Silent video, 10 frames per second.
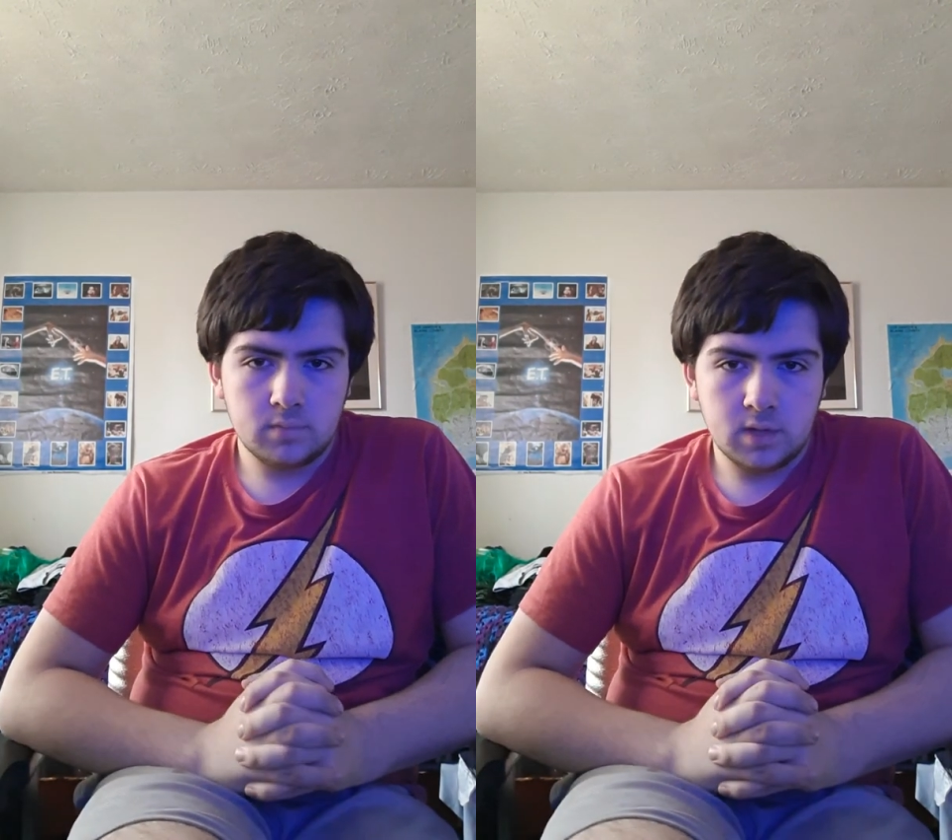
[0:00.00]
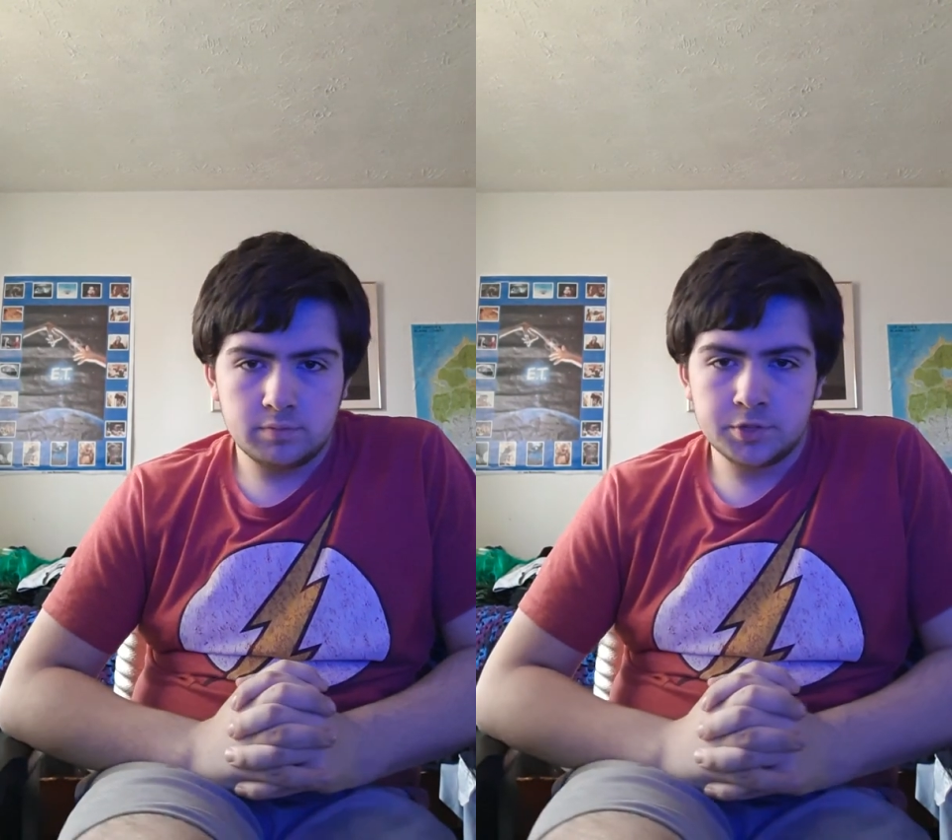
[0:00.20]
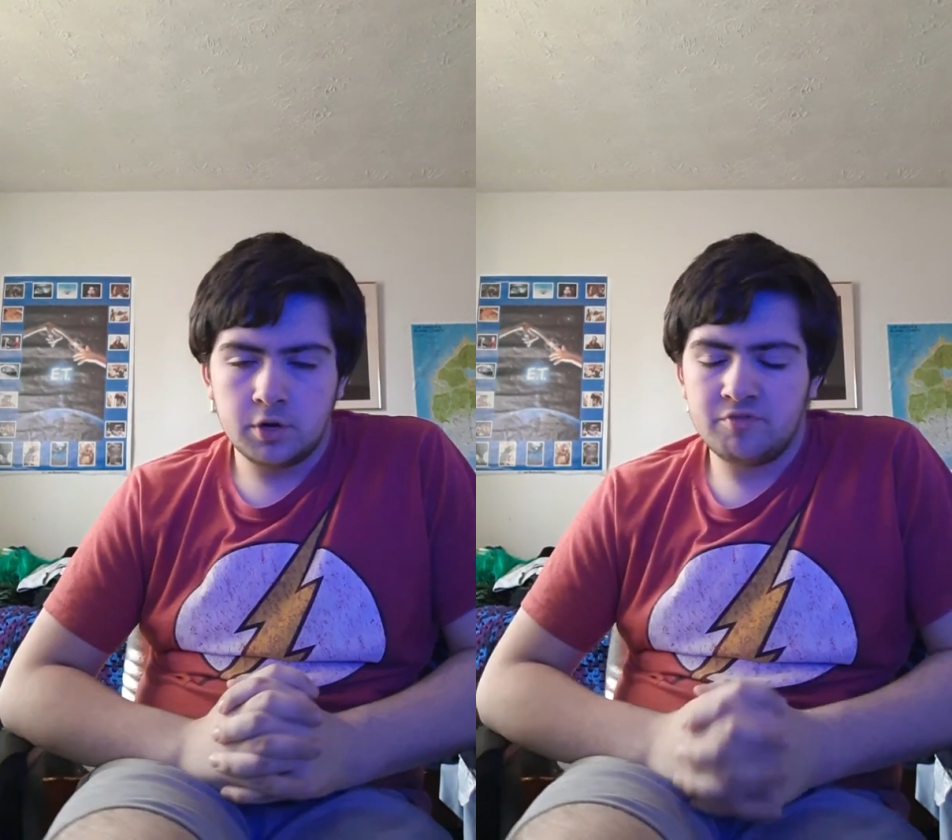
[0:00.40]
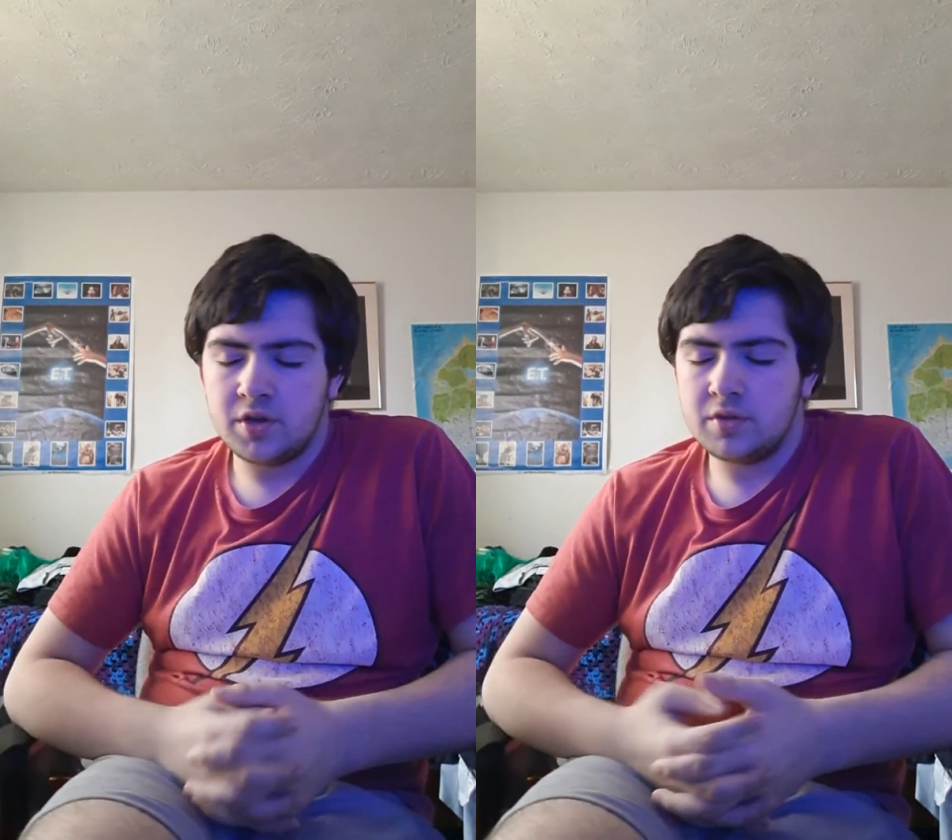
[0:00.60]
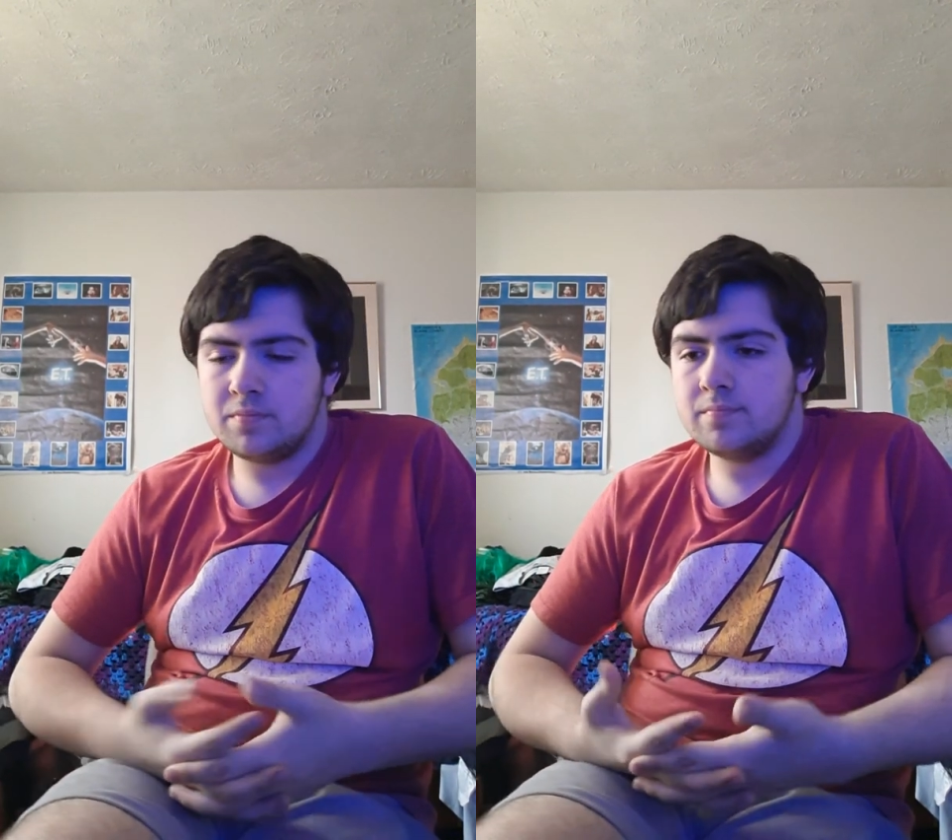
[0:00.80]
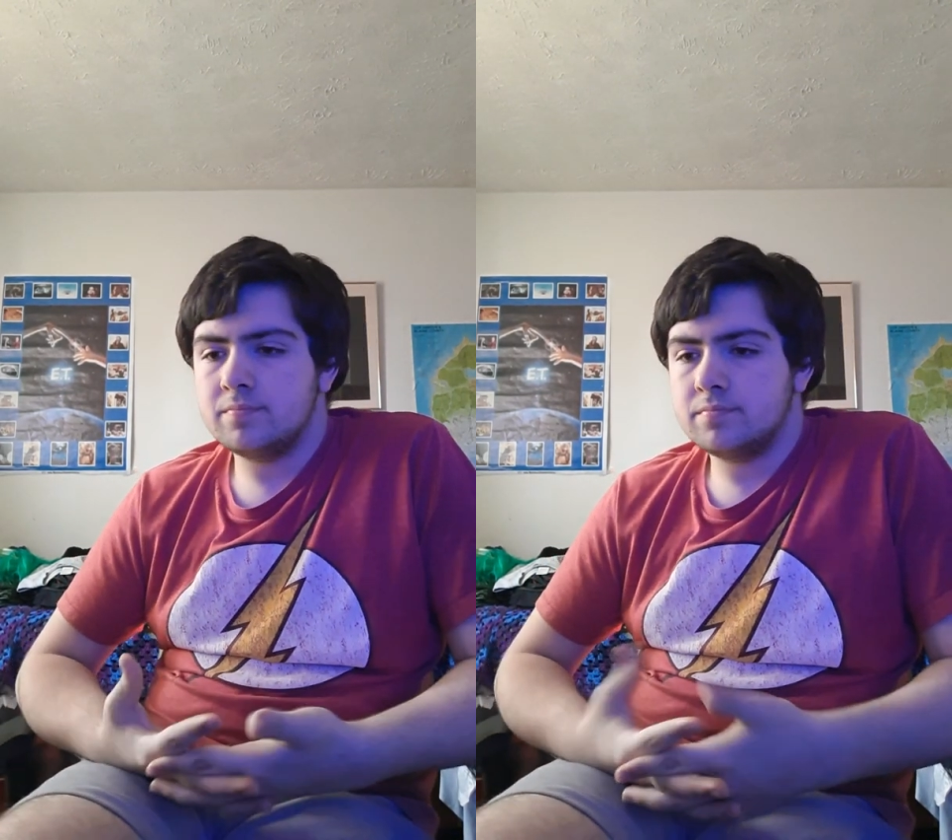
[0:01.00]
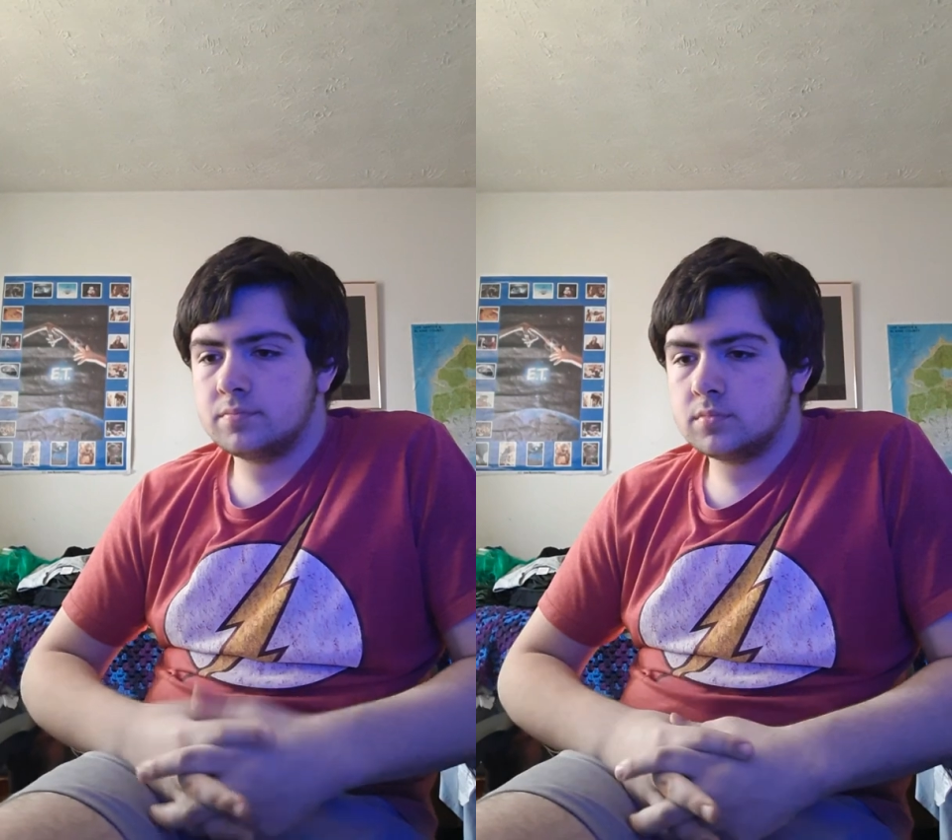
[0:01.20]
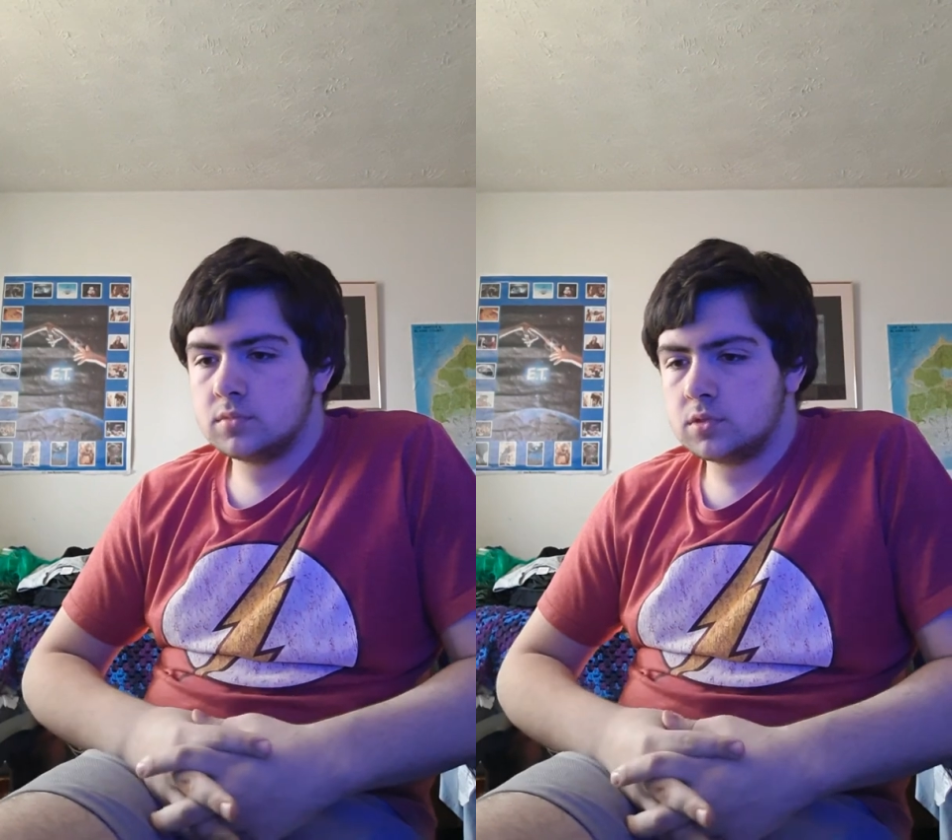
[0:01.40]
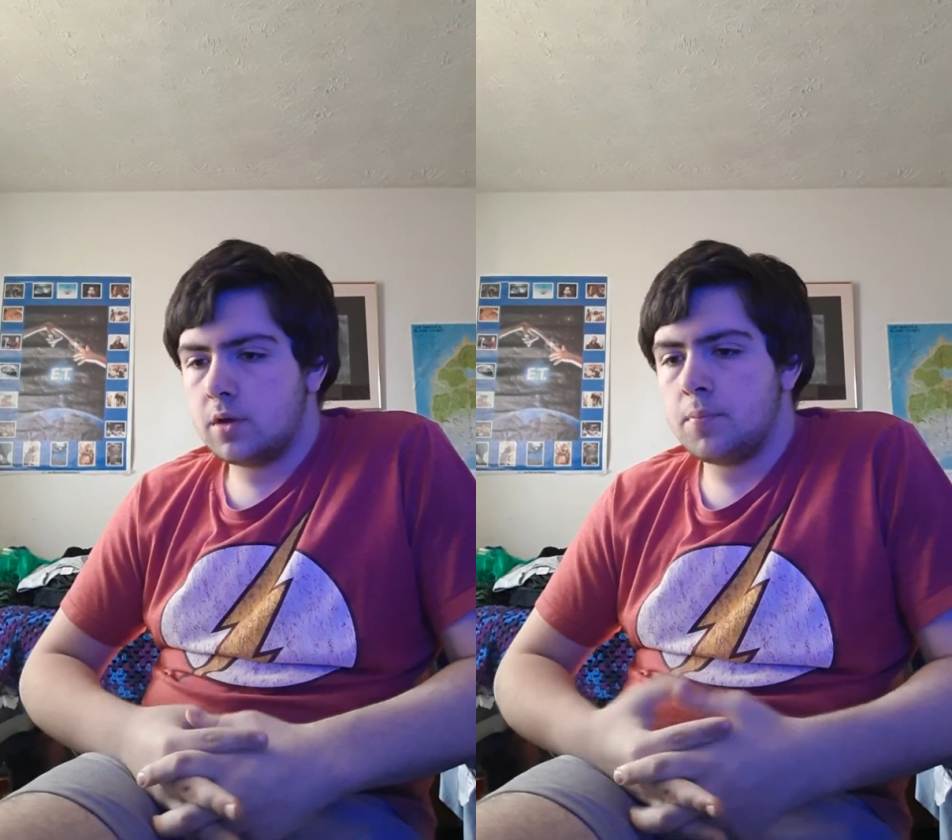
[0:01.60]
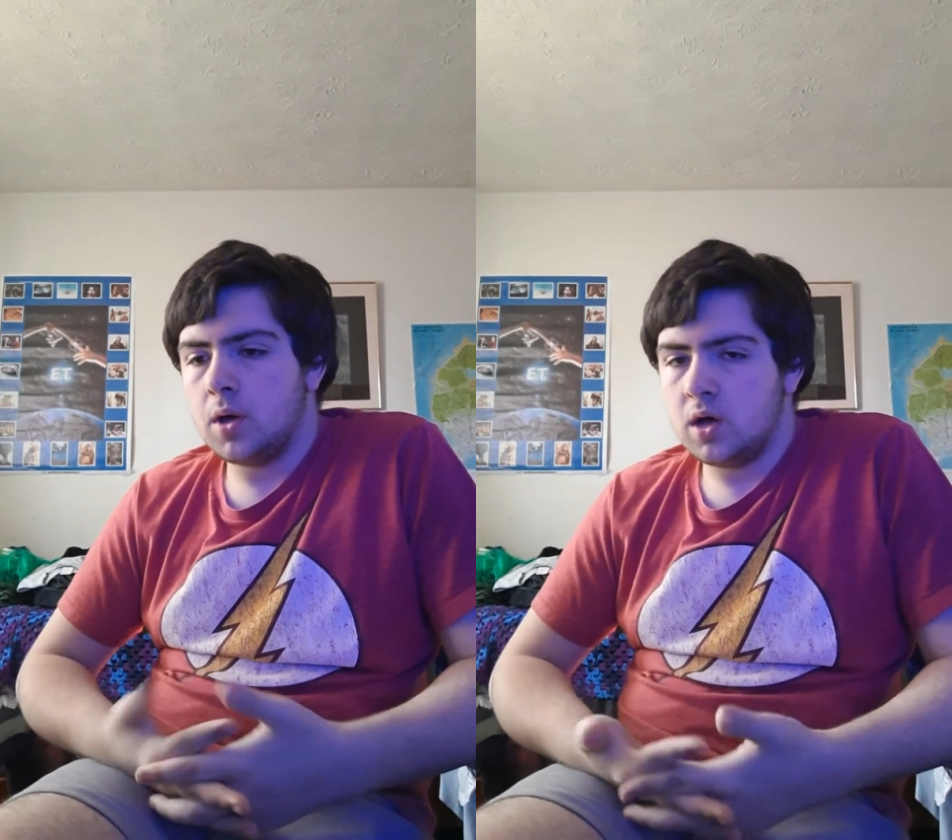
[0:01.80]
I'm sorry if I
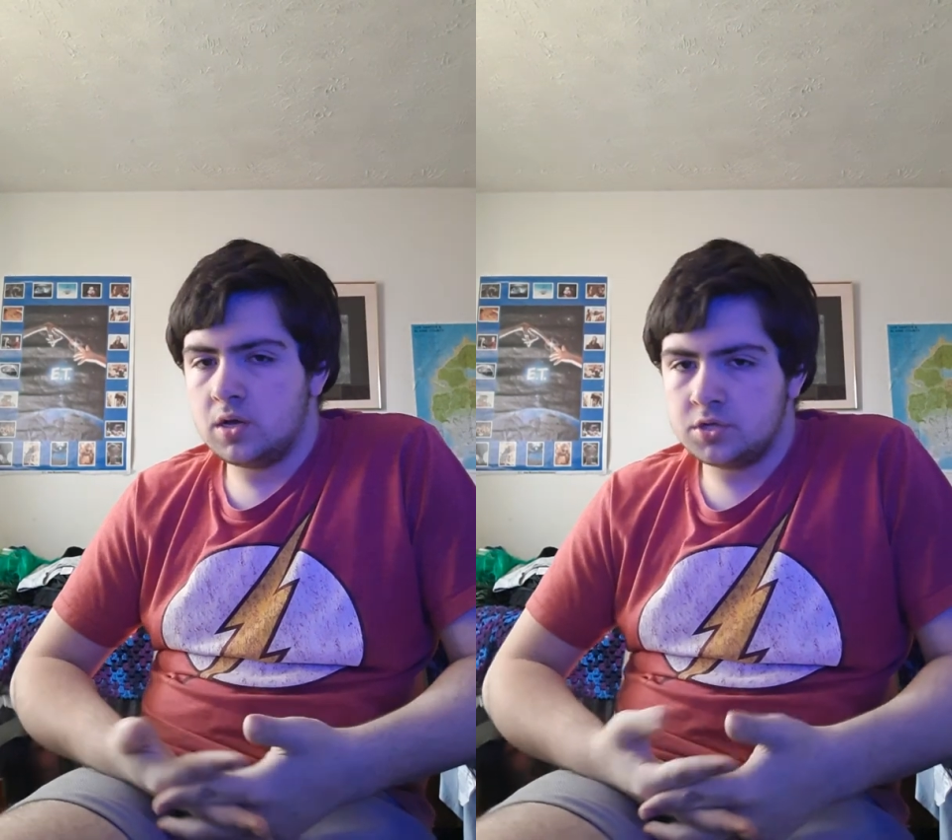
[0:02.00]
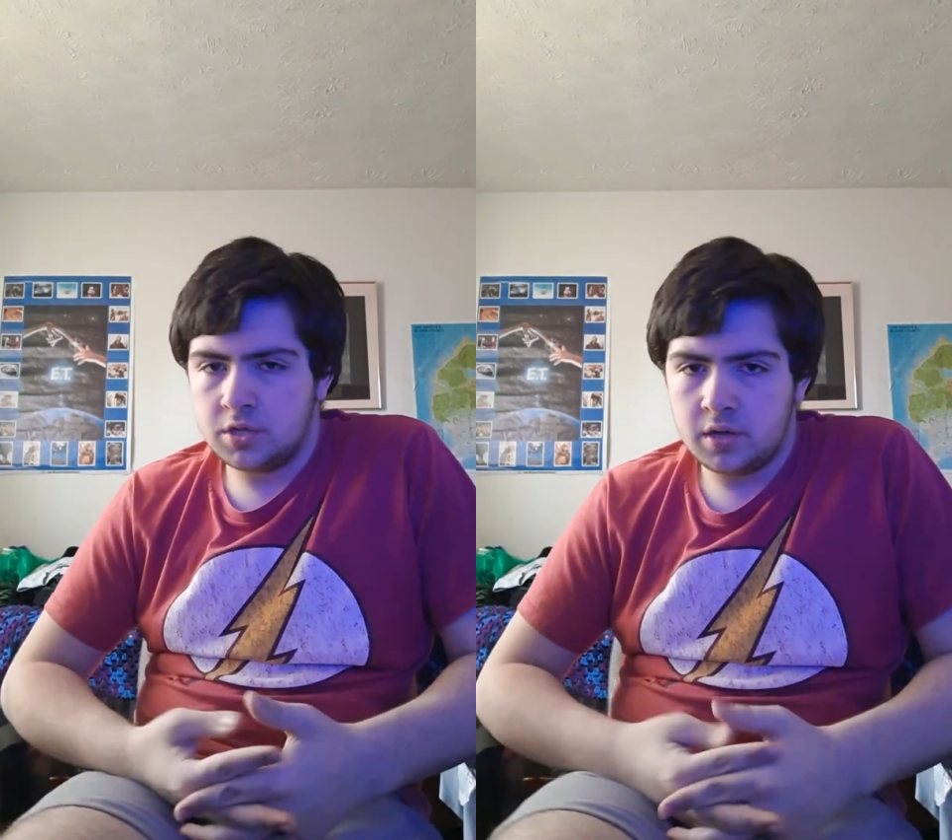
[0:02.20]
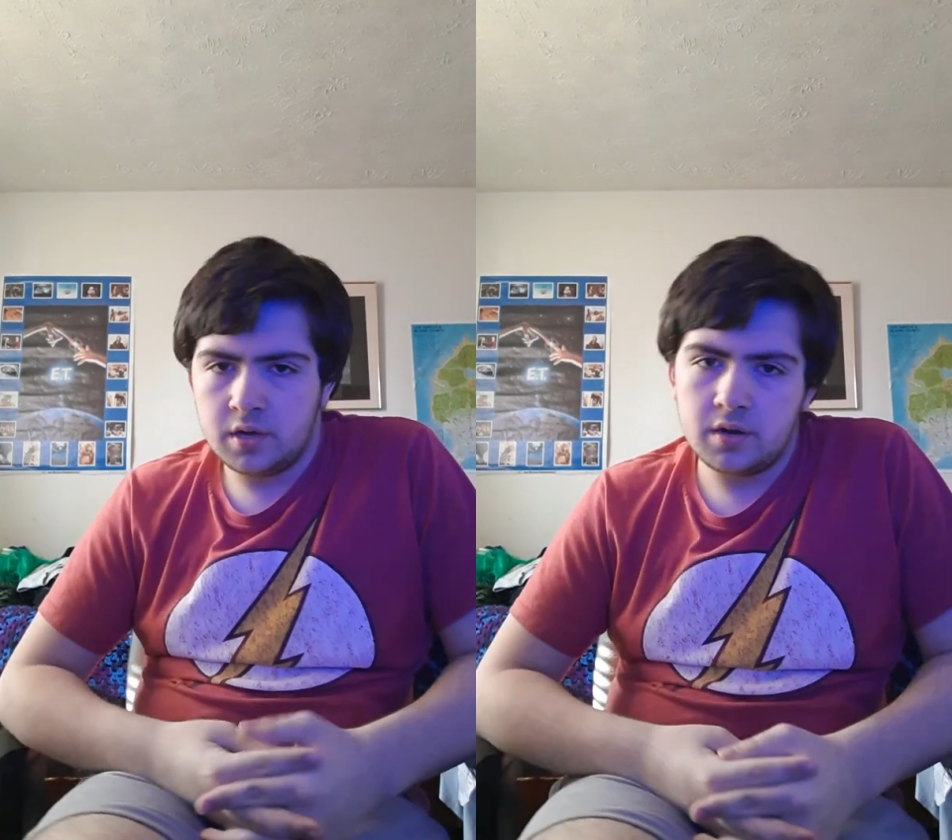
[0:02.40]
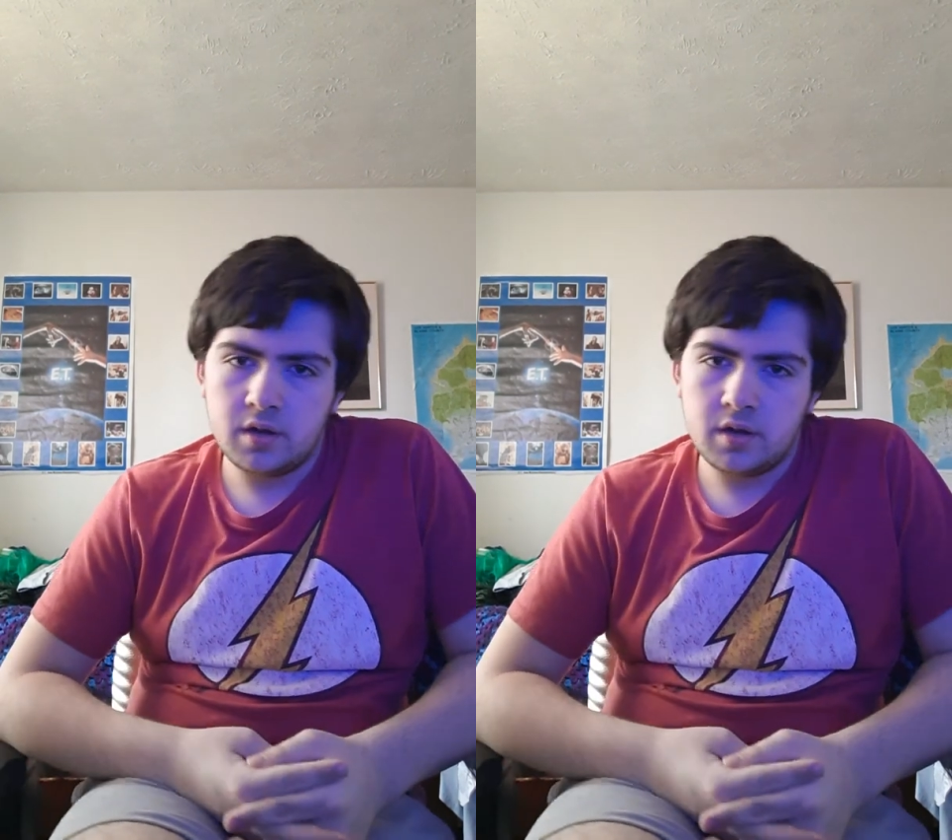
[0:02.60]
pause a lot.